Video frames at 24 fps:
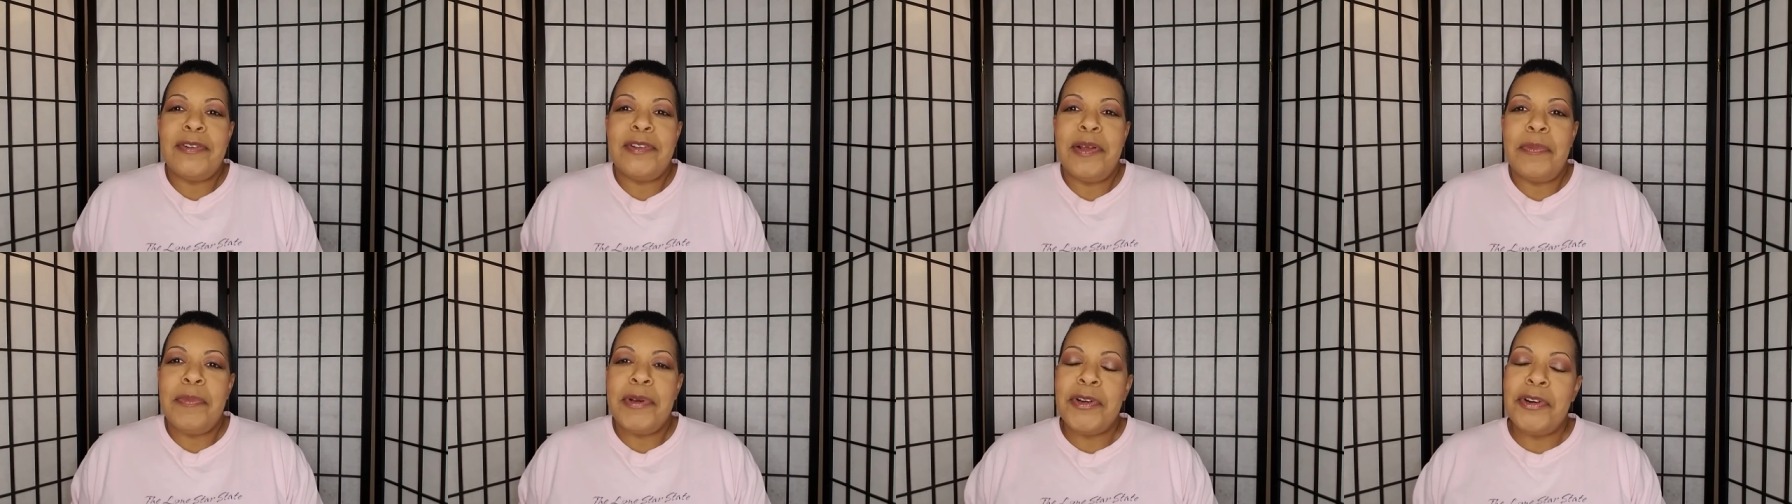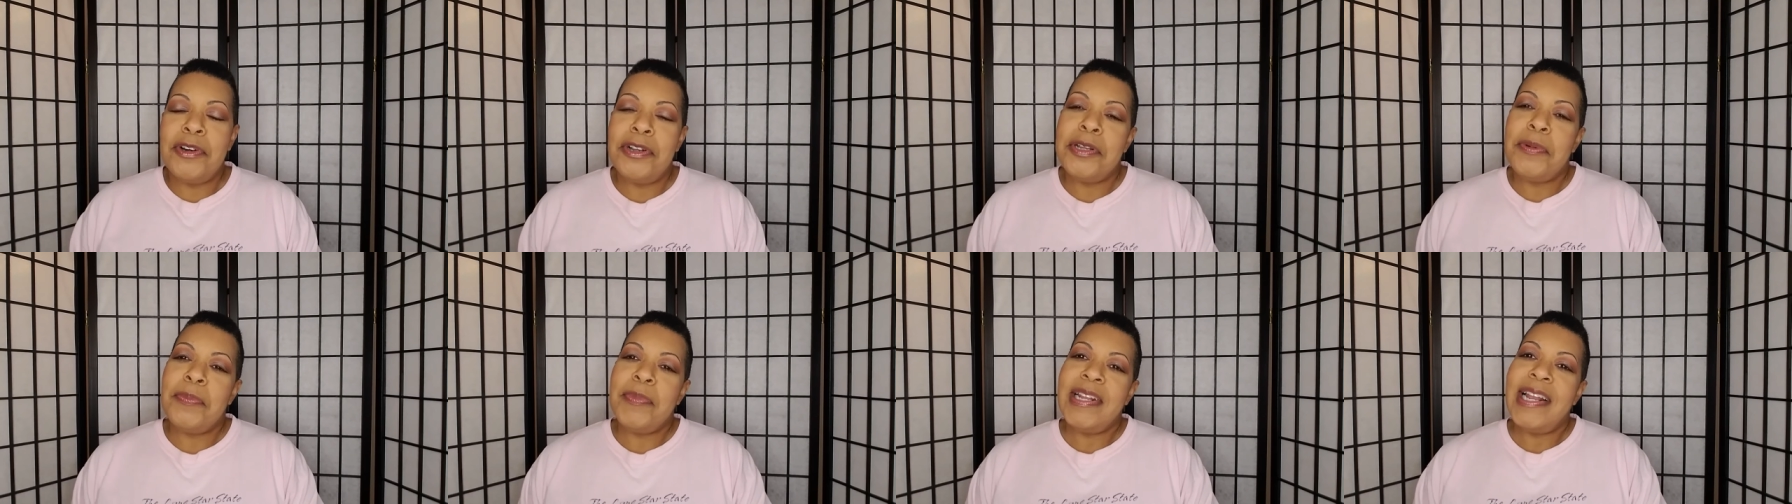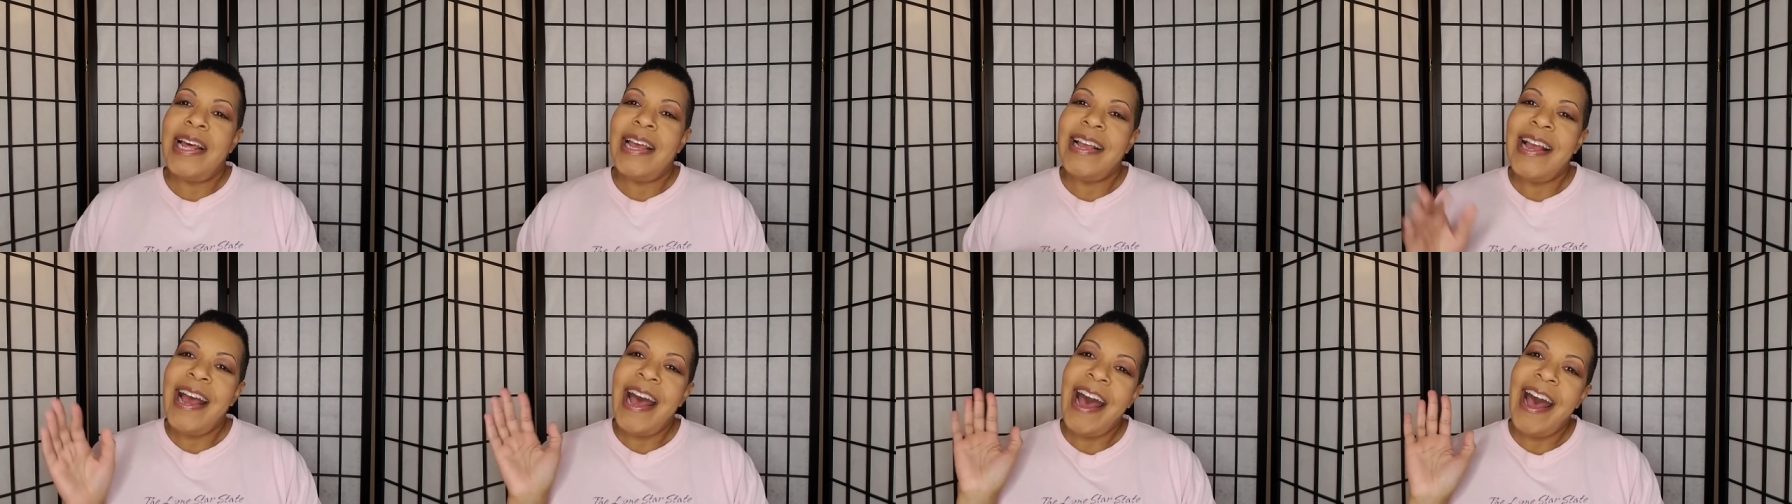I'm going to go in and be
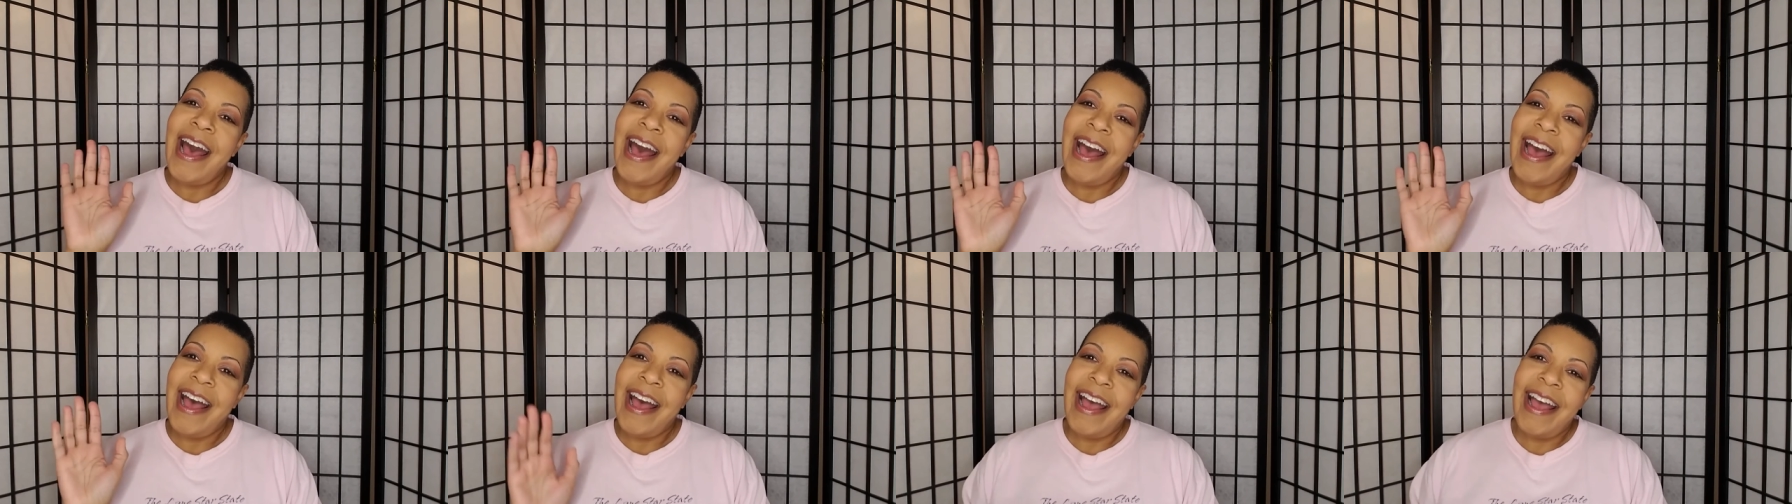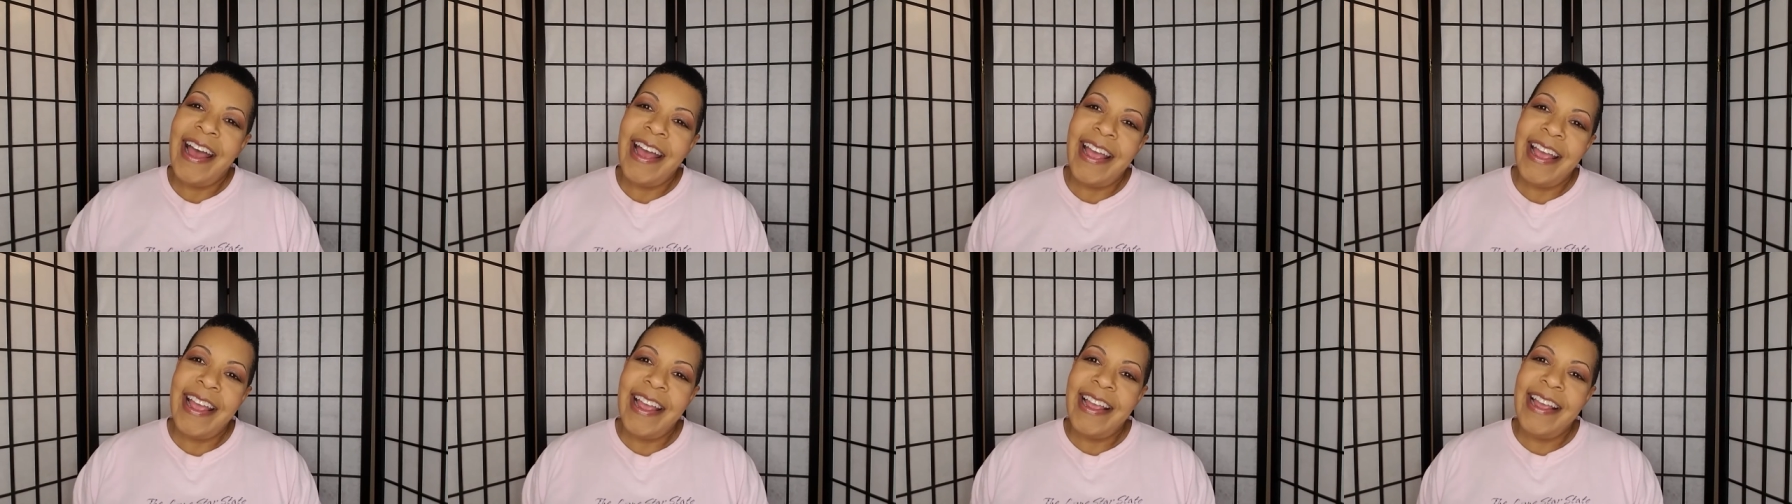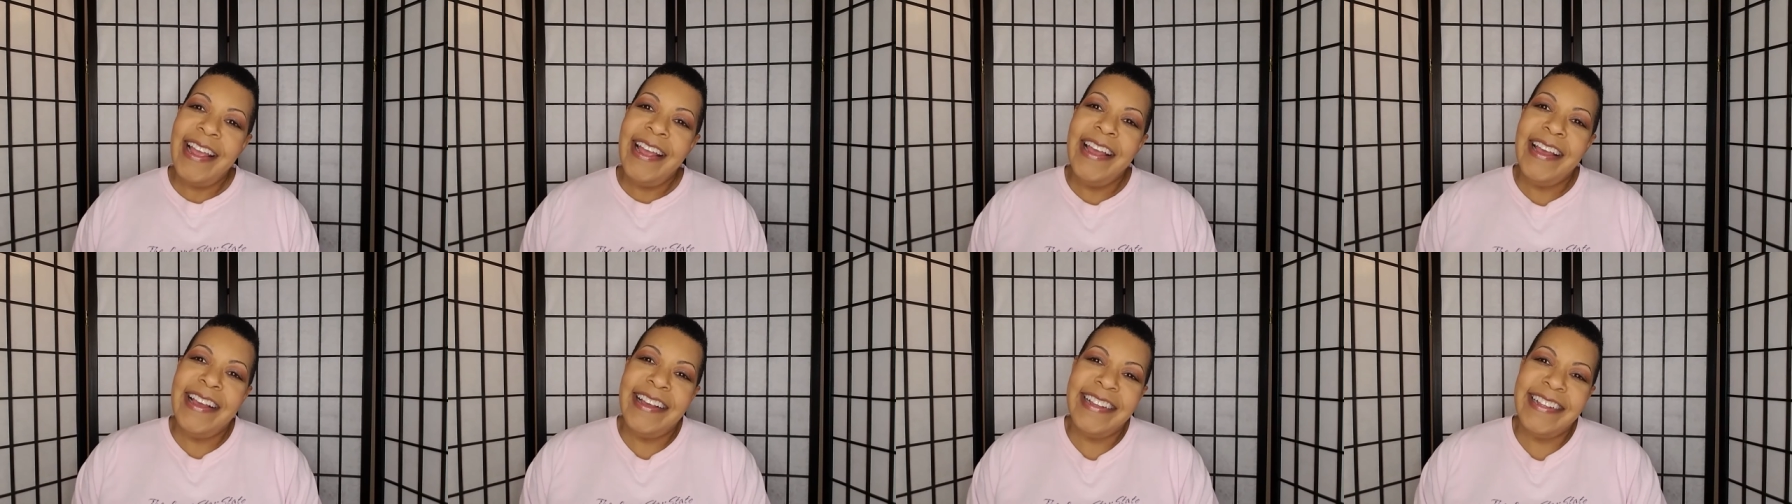like,
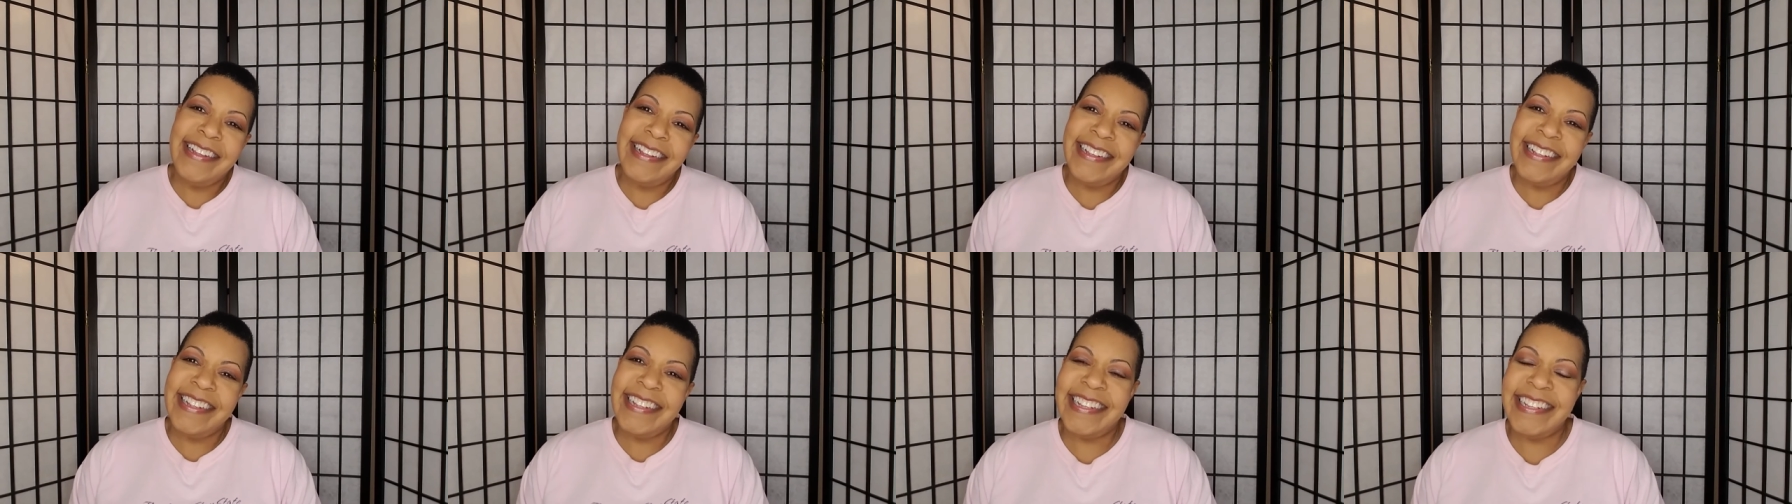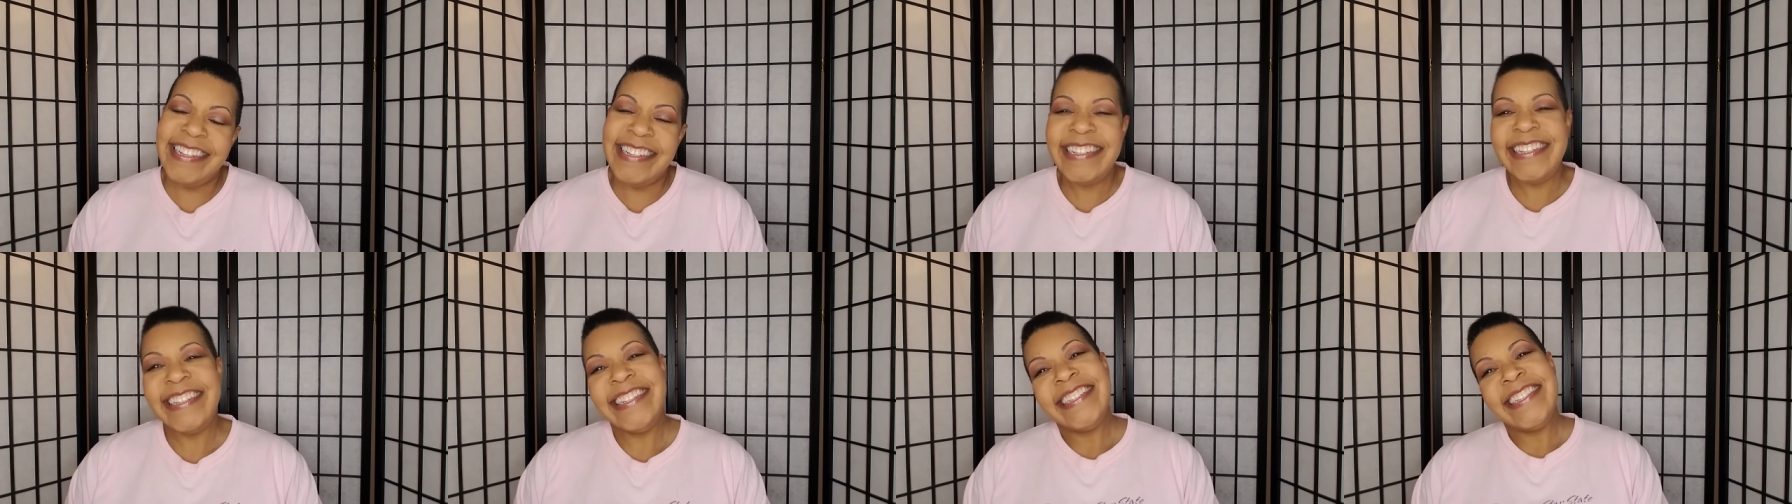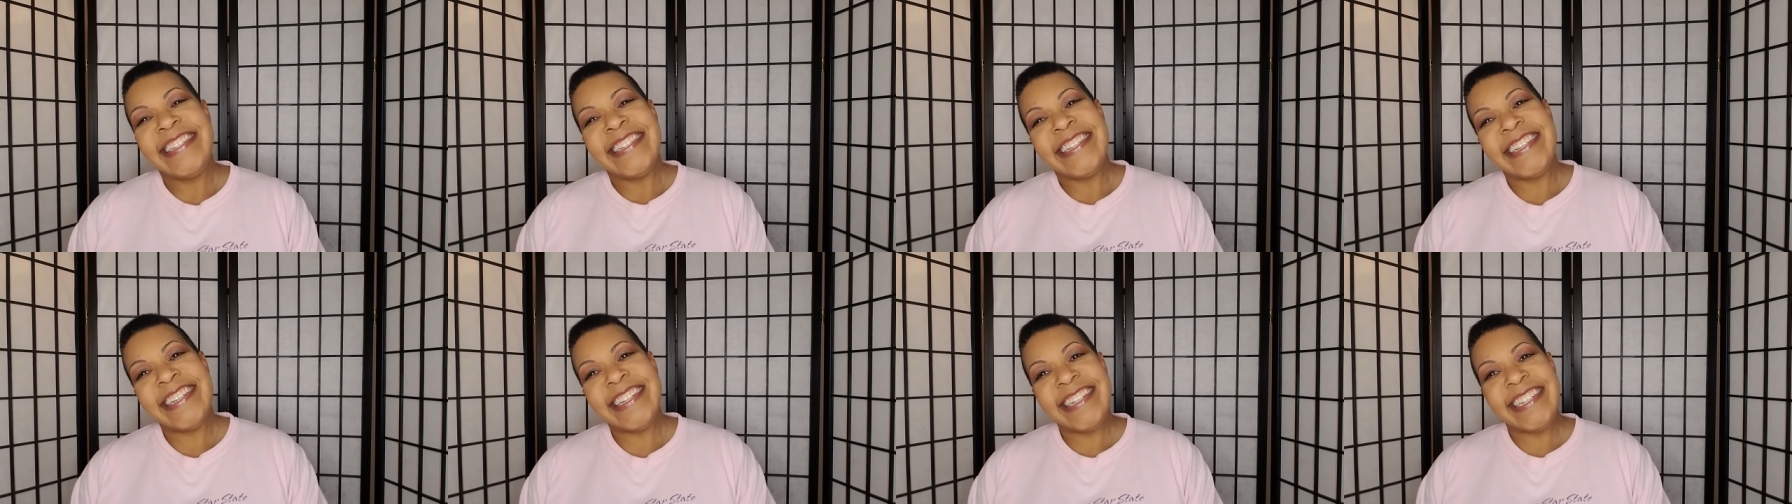hi,
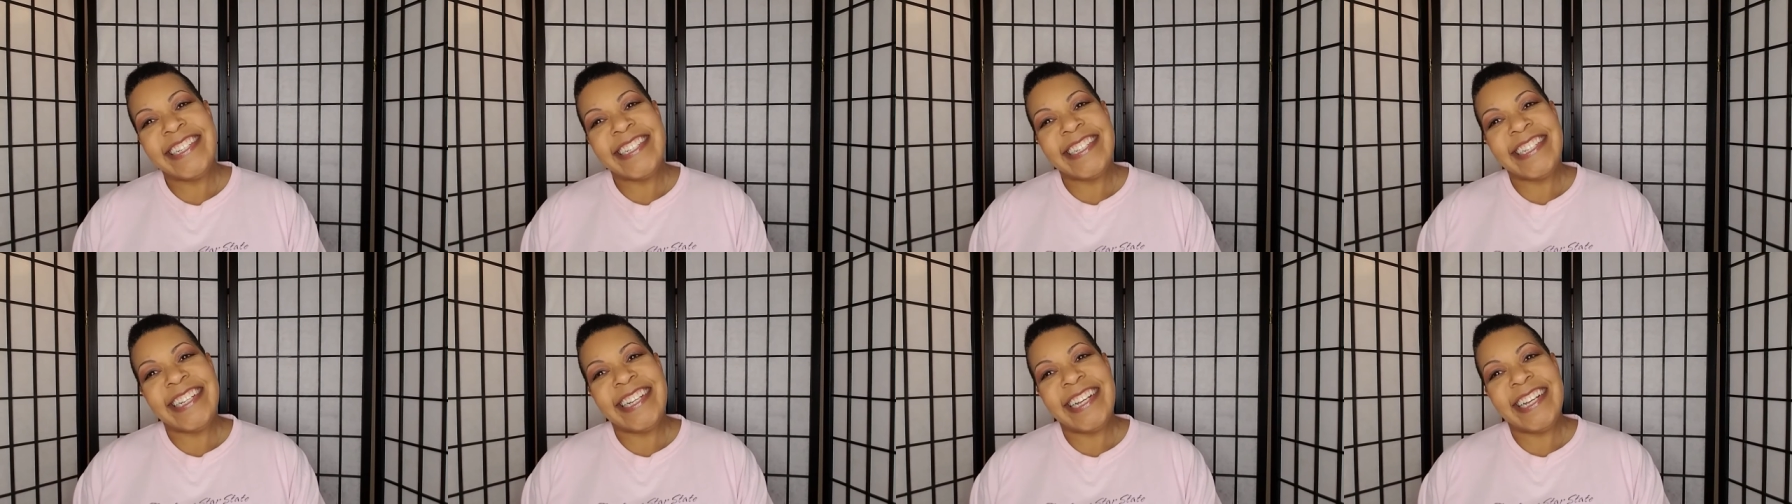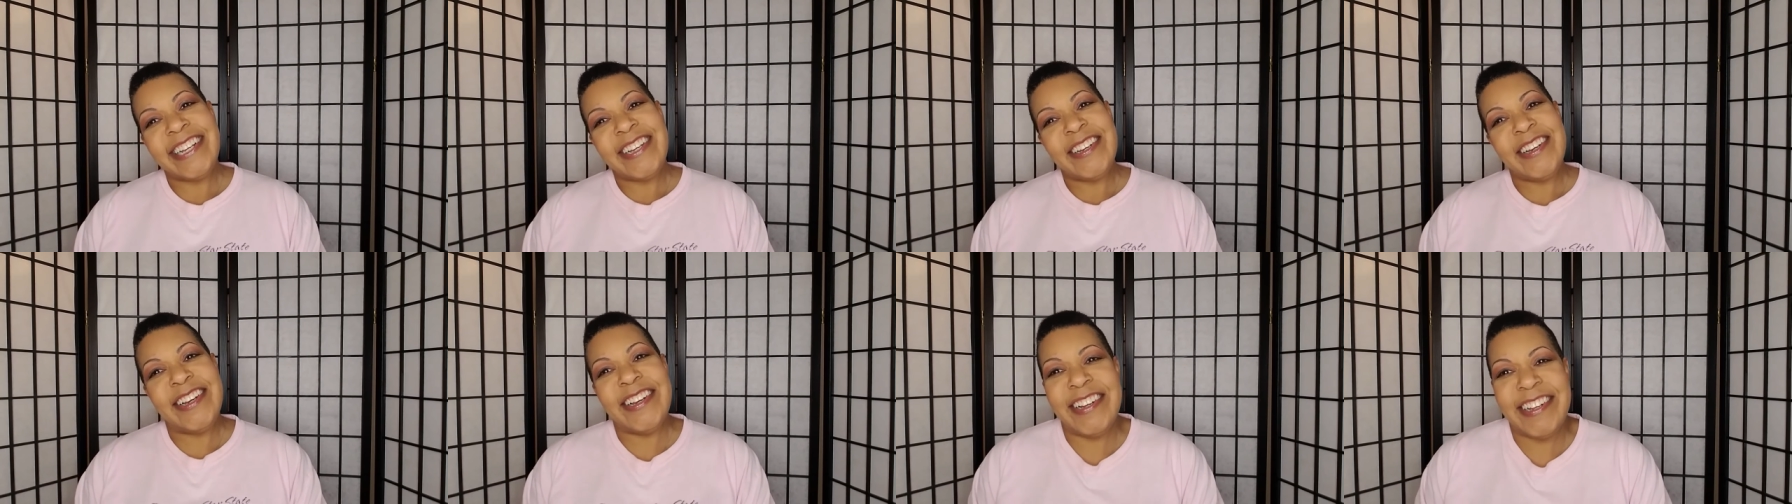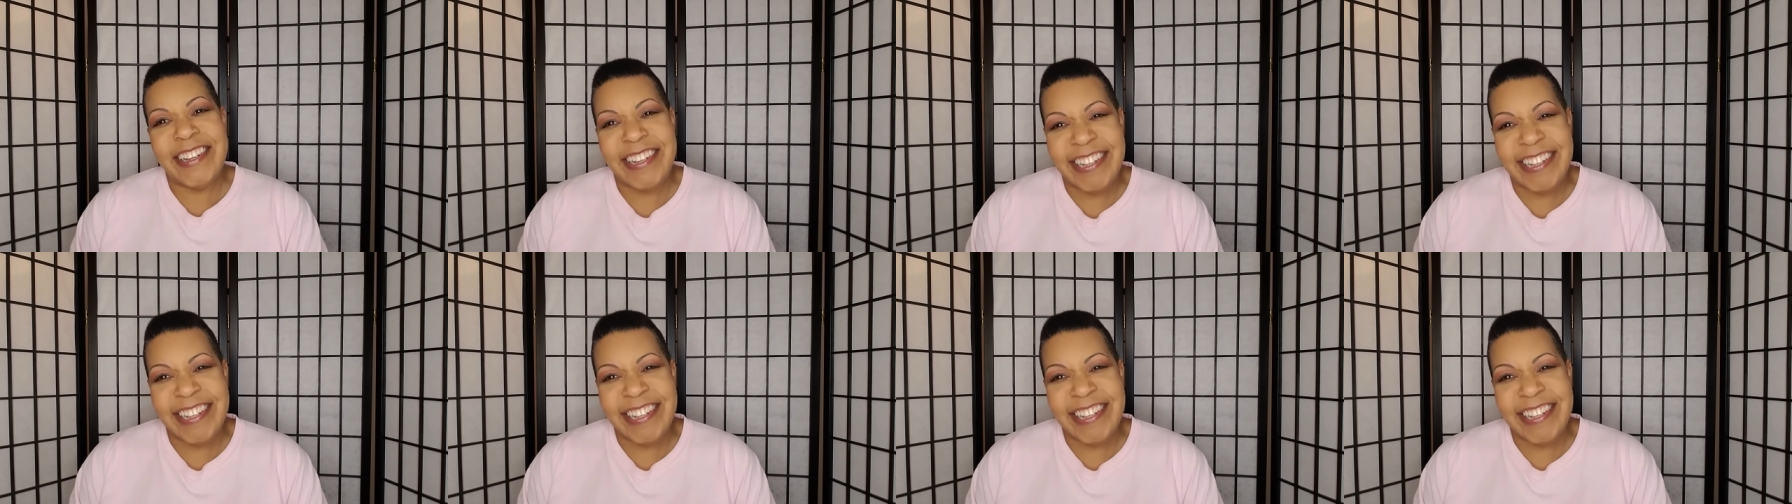good to see you.